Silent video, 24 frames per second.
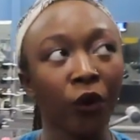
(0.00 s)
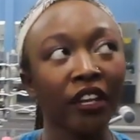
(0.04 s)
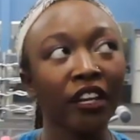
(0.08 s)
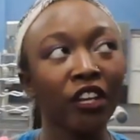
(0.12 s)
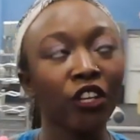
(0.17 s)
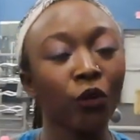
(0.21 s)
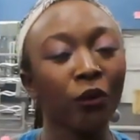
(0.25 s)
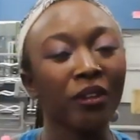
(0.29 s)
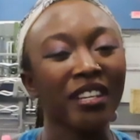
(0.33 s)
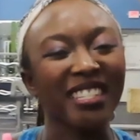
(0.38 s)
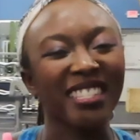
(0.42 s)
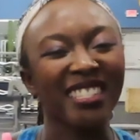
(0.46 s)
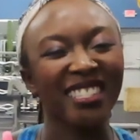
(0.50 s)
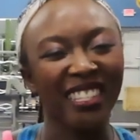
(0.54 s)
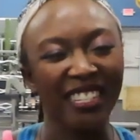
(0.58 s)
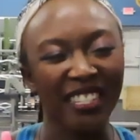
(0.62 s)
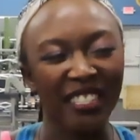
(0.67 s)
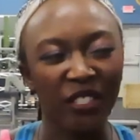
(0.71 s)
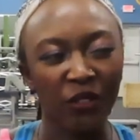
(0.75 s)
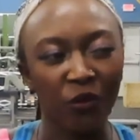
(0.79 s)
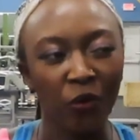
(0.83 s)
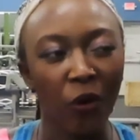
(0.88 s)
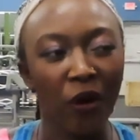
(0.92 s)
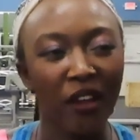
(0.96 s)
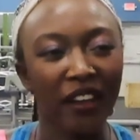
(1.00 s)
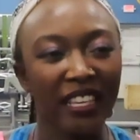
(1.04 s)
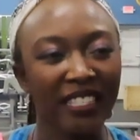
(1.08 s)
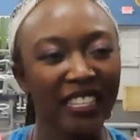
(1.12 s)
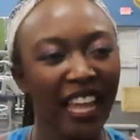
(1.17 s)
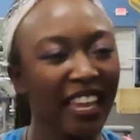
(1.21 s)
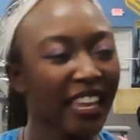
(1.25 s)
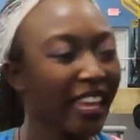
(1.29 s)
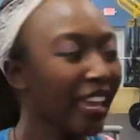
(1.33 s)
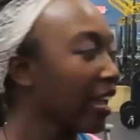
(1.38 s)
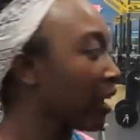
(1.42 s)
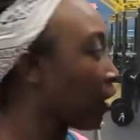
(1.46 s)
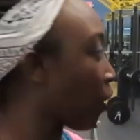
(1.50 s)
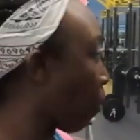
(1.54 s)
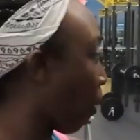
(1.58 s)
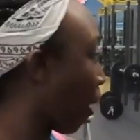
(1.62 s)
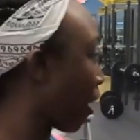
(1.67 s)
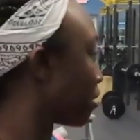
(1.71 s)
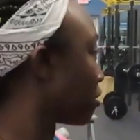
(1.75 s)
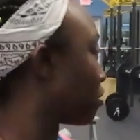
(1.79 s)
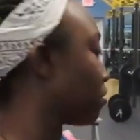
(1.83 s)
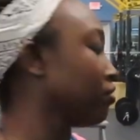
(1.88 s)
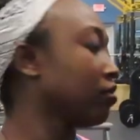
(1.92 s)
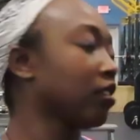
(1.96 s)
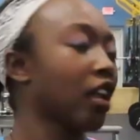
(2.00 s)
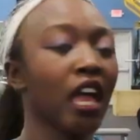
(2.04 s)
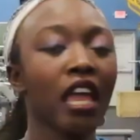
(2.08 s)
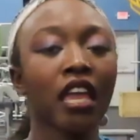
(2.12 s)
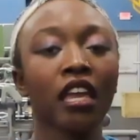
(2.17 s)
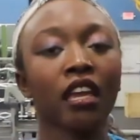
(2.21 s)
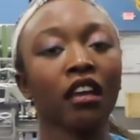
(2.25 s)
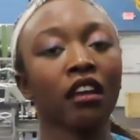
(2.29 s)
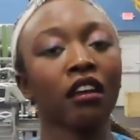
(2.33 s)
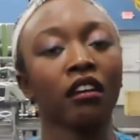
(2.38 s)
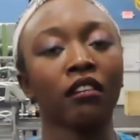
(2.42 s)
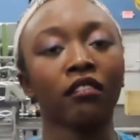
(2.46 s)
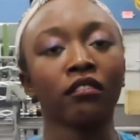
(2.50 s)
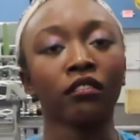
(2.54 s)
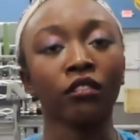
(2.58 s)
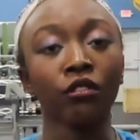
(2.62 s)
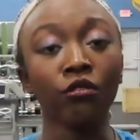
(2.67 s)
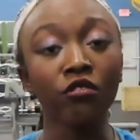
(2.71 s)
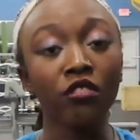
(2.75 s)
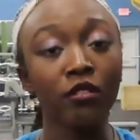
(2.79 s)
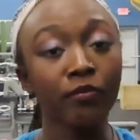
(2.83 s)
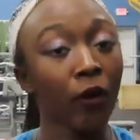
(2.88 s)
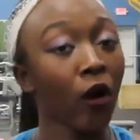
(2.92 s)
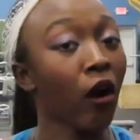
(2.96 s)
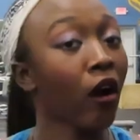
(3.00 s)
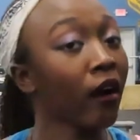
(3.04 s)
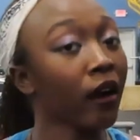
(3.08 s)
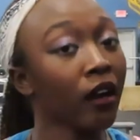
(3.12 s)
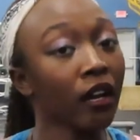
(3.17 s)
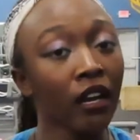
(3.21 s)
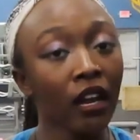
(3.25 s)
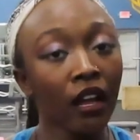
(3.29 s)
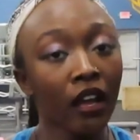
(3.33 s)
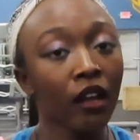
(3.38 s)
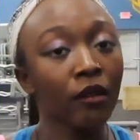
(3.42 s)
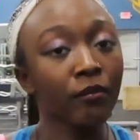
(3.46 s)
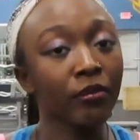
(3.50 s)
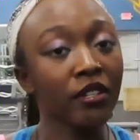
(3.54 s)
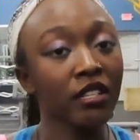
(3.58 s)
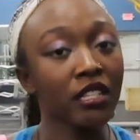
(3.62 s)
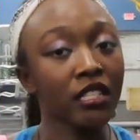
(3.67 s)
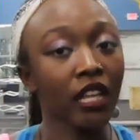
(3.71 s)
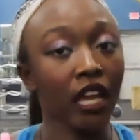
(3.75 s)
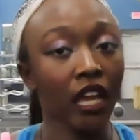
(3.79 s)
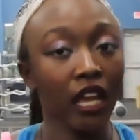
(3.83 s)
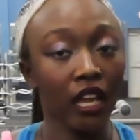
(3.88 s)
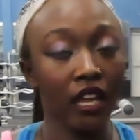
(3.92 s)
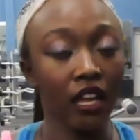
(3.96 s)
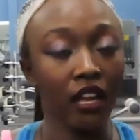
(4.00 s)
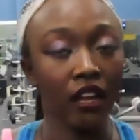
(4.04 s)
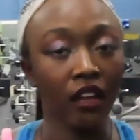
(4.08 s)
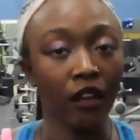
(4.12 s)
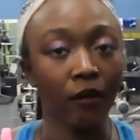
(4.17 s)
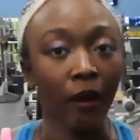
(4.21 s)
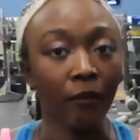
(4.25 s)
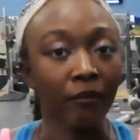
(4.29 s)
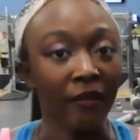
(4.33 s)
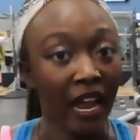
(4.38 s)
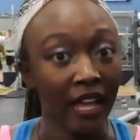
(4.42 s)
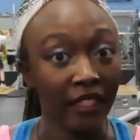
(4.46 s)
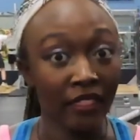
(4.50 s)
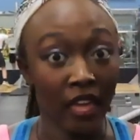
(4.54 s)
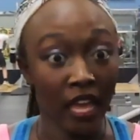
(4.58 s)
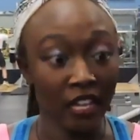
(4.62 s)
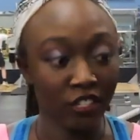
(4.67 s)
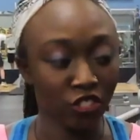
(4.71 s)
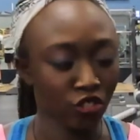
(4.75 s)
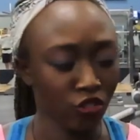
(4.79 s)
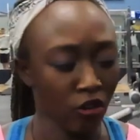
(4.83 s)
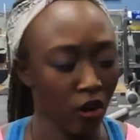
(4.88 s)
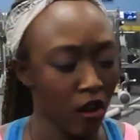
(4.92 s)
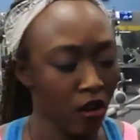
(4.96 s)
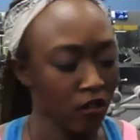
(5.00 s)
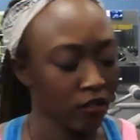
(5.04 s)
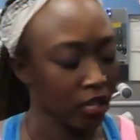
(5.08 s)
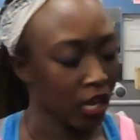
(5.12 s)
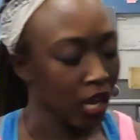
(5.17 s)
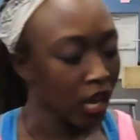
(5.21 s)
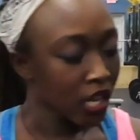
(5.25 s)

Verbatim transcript: we're gonna do an assisted one because I can't quite do like a loose bar per se. Um, I'm not that strong.